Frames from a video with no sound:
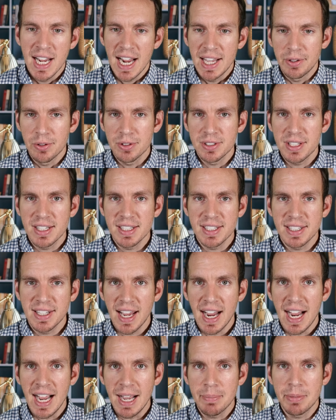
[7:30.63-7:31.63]
And there's this
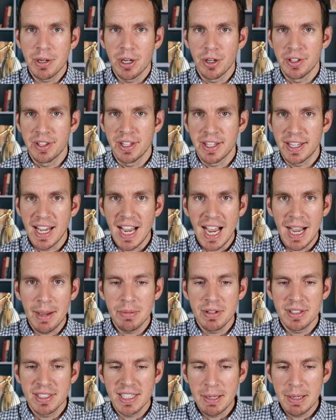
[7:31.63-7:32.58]
gap here, and the gap